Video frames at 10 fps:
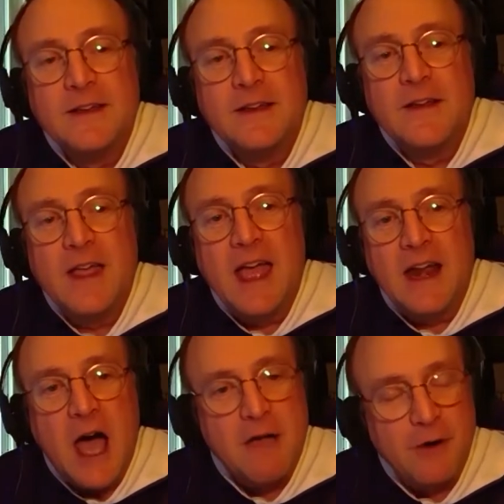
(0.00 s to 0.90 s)
And I
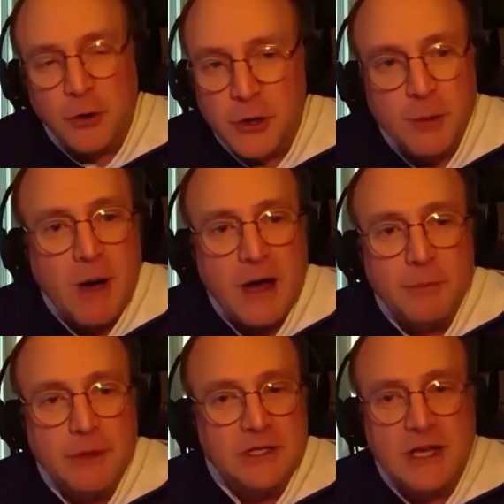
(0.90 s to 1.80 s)
felt good about it
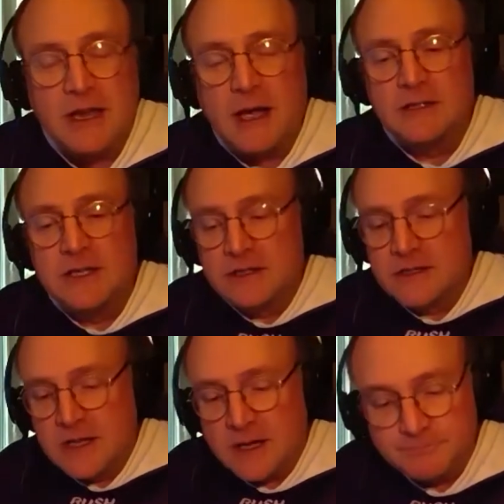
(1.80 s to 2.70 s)
because I didn't
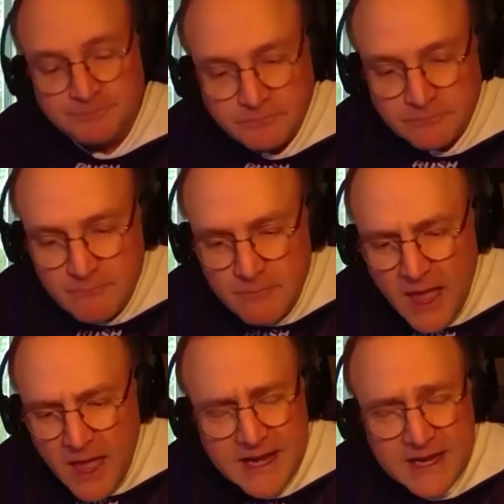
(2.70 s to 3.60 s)
have
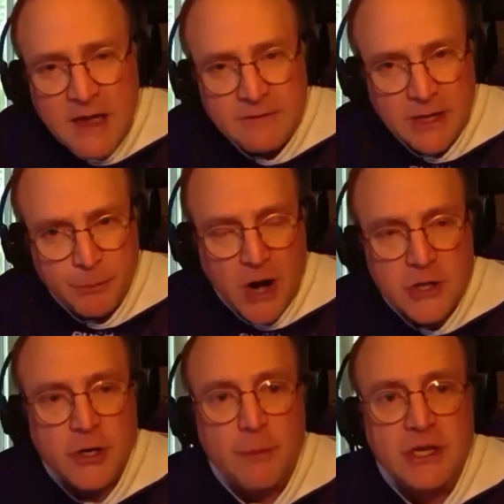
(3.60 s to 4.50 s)
any
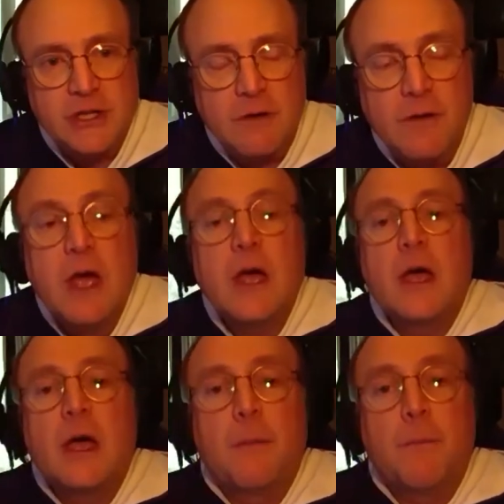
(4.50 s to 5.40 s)
pressure on myself.
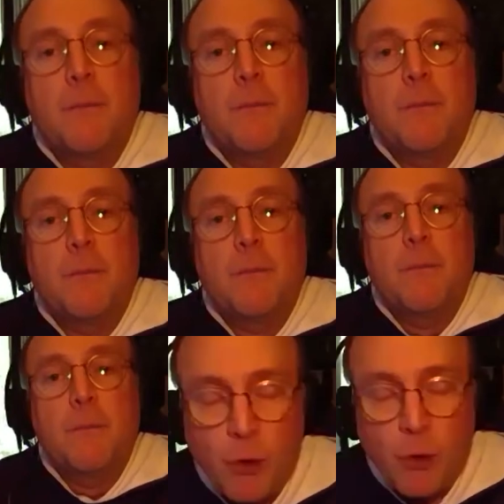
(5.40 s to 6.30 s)
Going
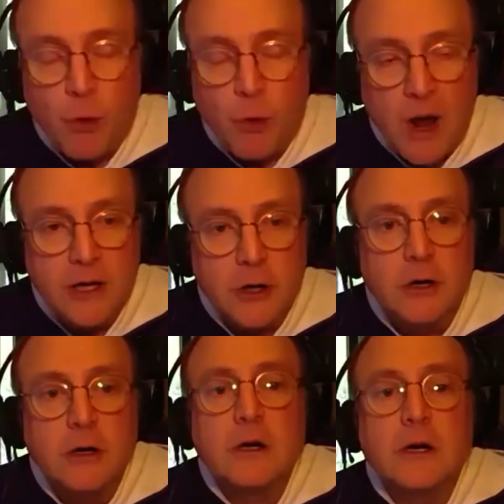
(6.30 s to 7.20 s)
full-time writer,
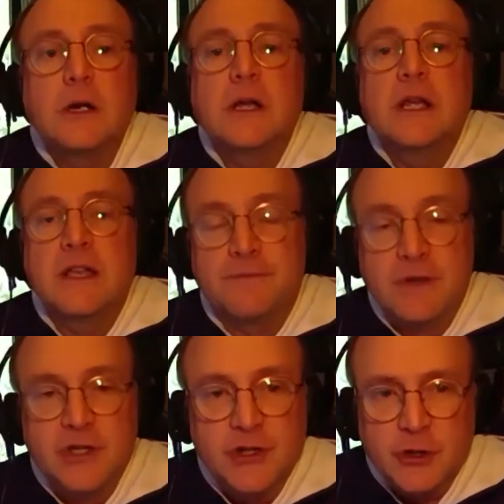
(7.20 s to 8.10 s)
if
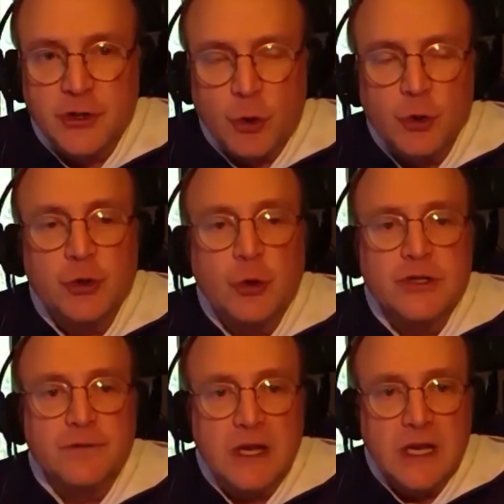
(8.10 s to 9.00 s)
this is your sole
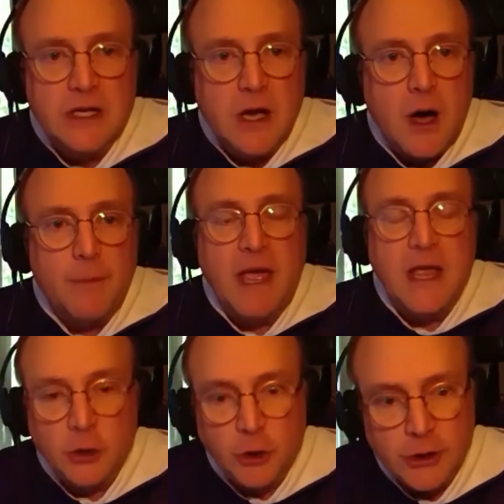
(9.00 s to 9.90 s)
source of income and
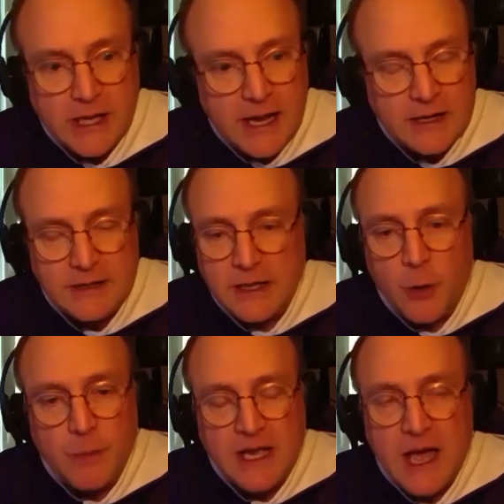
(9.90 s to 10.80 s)
you're looking at it like, "Oh
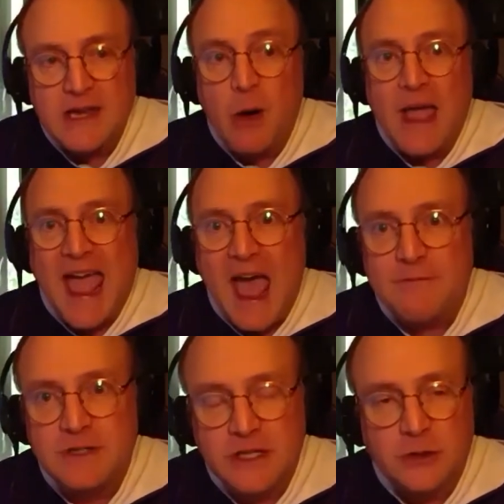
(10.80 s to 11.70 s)
my God, now I have
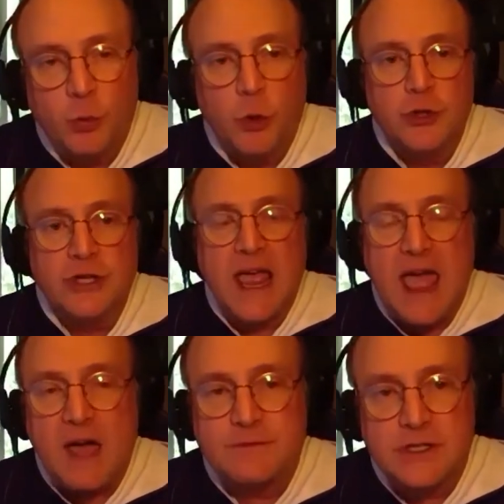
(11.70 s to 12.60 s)
to get the words. I
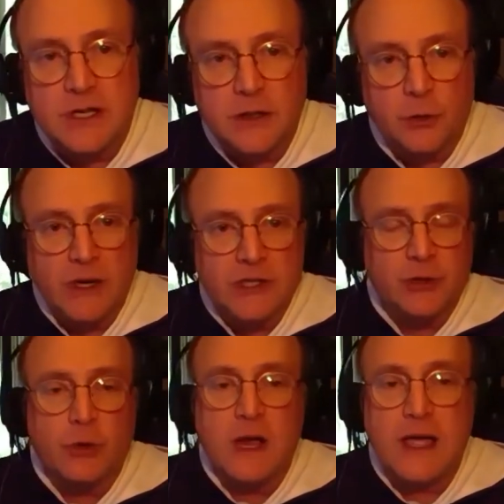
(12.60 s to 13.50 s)
have to tell a great
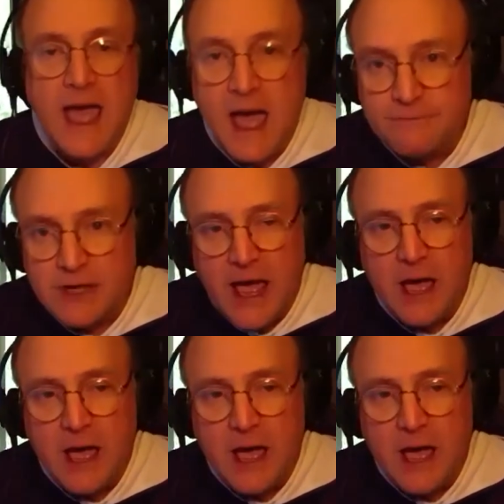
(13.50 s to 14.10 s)
story. I have to.